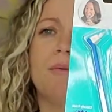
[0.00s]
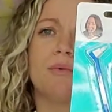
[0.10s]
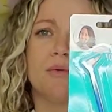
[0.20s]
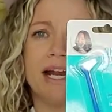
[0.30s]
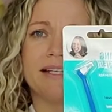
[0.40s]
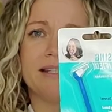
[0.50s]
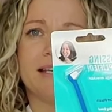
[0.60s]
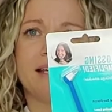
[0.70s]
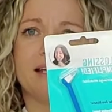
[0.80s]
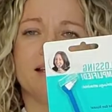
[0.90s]

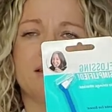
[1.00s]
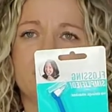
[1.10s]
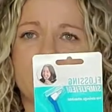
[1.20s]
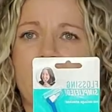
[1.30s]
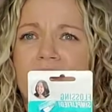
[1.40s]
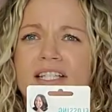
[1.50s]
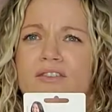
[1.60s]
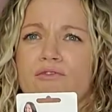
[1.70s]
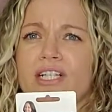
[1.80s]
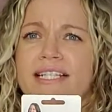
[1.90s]
braces, areas
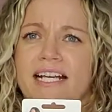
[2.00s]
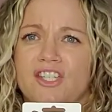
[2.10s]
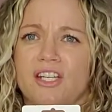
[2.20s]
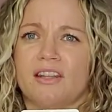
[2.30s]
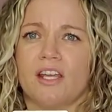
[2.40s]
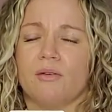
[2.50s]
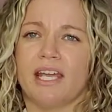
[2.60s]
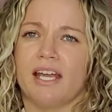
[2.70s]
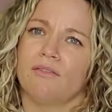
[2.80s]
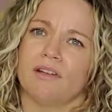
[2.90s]
of recession that you
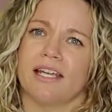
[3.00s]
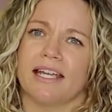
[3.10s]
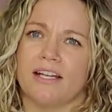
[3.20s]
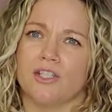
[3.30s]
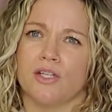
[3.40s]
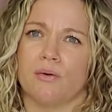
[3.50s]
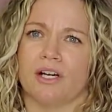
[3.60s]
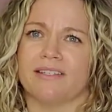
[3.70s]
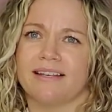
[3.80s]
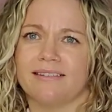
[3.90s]
can't really get to
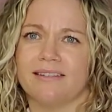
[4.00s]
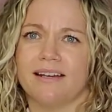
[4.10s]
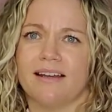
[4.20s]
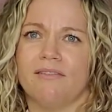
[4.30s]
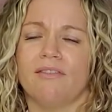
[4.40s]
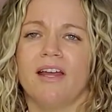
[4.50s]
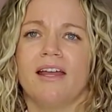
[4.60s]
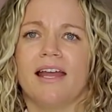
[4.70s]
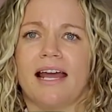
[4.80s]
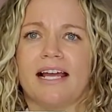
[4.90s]
or sensitive.
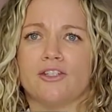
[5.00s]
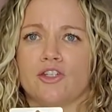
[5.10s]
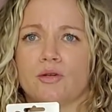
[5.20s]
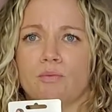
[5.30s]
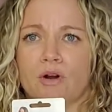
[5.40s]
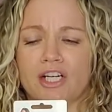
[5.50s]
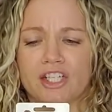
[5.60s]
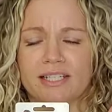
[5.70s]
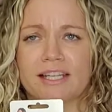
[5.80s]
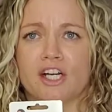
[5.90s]
It has two
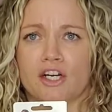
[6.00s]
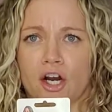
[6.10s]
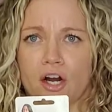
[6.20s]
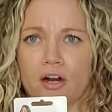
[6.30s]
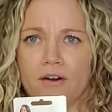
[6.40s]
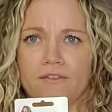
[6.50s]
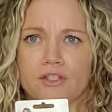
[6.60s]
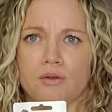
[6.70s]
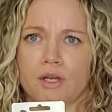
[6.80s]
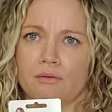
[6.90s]
brushes that are curved
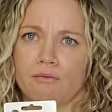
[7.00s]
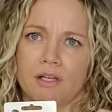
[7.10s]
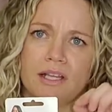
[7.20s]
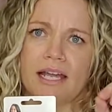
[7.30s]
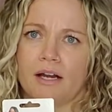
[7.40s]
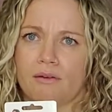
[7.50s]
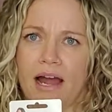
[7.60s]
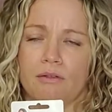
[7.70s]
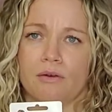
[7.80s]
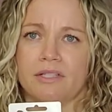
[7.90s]
so you can really get
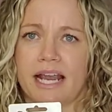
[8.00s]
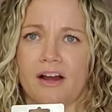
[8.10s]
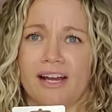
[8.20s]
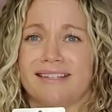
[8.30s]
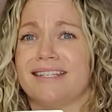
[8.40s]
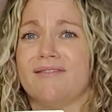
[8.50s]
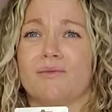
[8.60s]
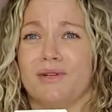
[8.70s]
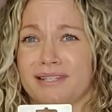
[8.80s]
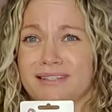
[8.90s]
around those areas.
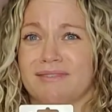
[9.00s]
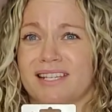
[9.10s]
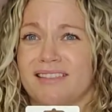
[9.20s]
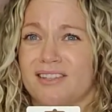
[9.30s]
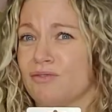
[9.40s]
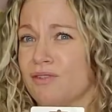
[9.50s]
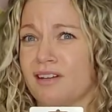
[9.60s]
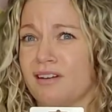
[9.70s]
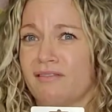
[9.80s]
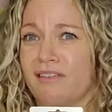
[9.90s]
Even wisdom teeth, It's
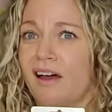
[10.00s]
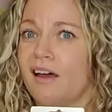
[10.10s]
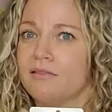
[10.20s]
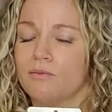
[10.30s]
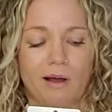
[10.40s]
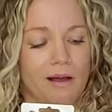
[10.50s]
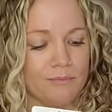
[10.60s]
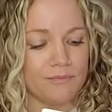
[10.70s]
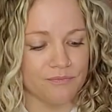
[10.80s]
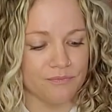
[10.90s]
really good for that as well.